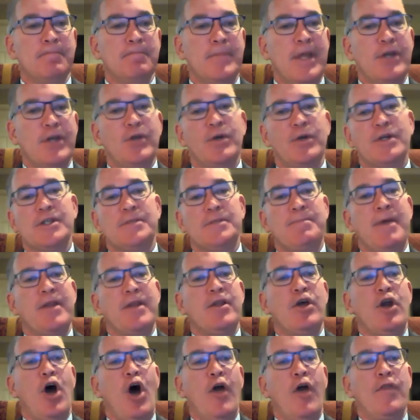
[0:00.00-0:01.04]
that you can
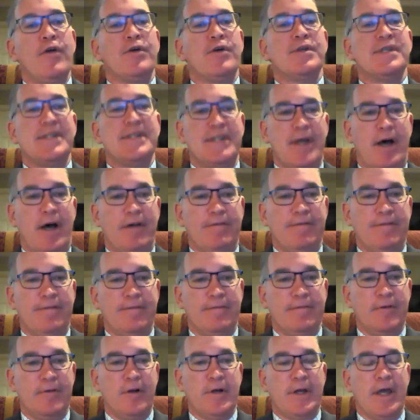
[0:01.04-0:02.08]
spend on other stuff,
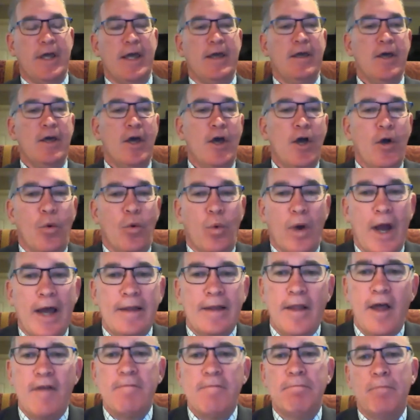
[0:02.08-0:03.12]
okay? What I
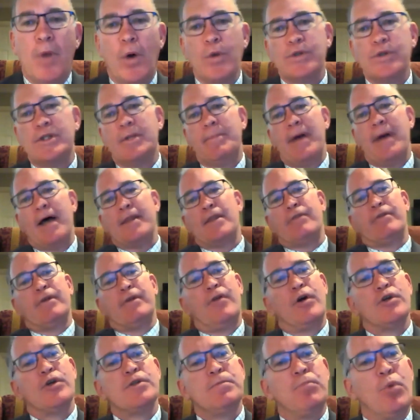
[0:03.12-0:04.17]
love most about the
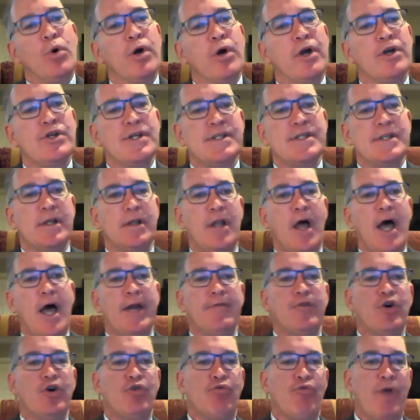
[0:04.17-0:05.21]
reverse mortgage is the line of
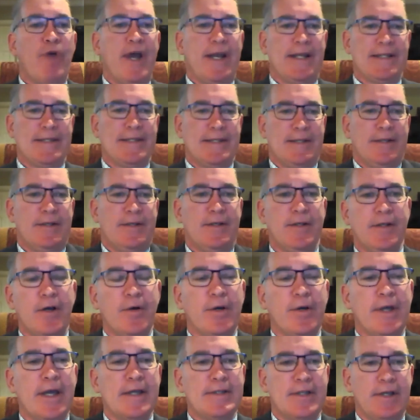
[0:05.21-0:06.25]
credit,
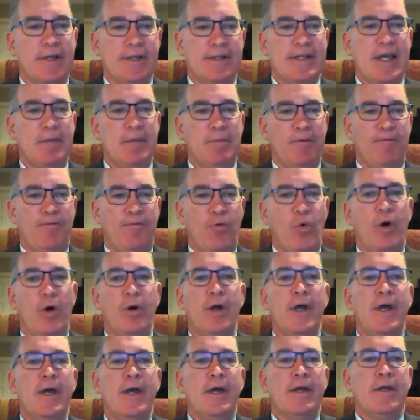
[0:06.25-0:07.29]
okay? So you're saying before,
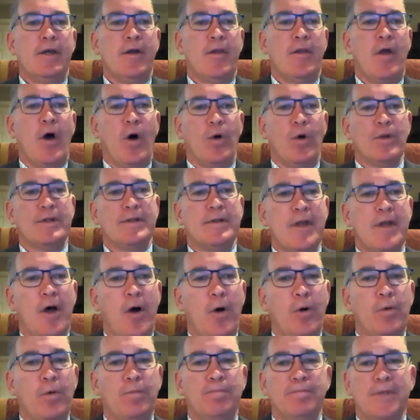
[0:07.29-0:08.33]

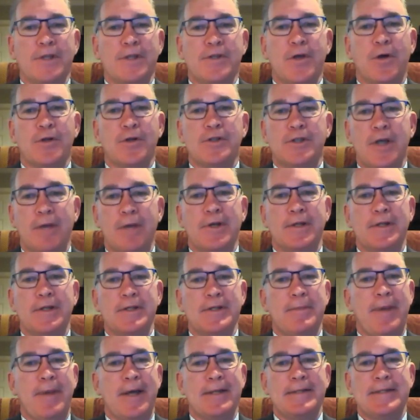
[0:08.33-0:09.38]
this whole subject is
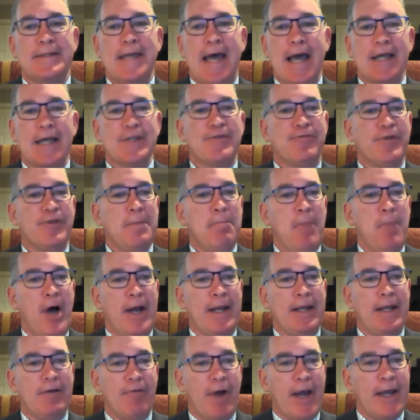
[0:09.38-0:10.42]
about tax-free money,
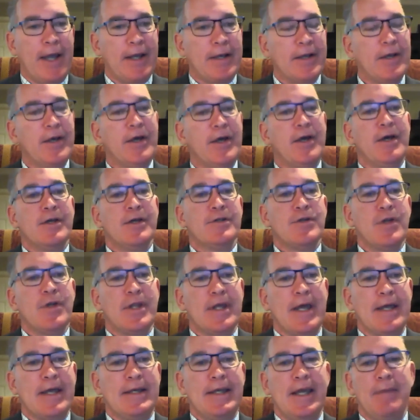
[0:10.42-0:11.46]
right? So the
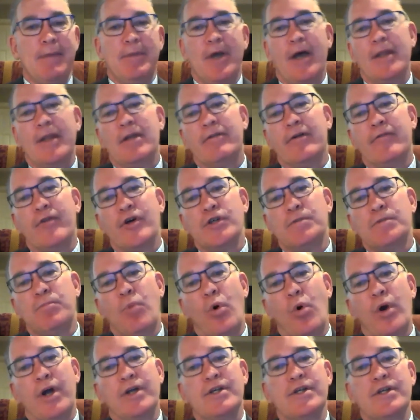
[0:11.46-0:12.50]
idea behind the reverse
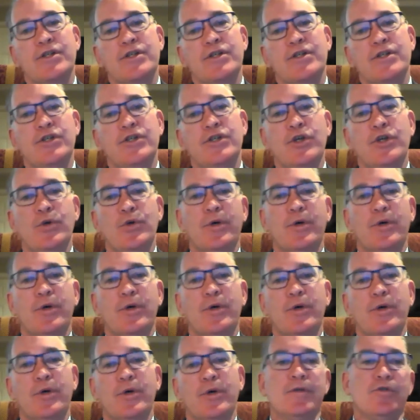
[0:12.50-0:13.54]
mortgage is you
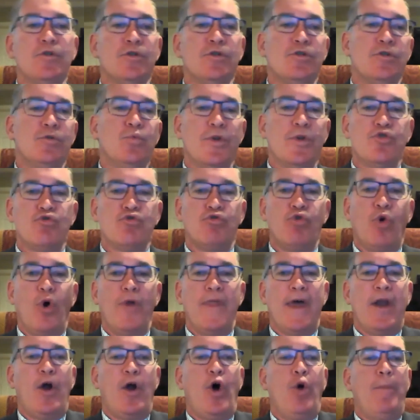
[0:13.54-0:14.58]
can withdraw that
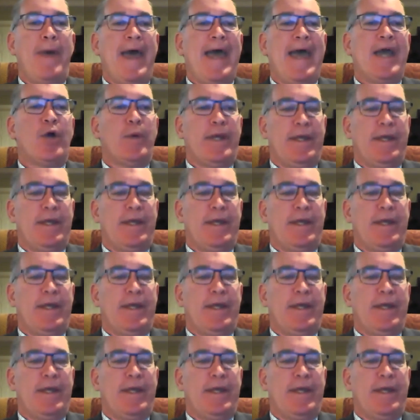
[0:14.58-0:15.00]
home equity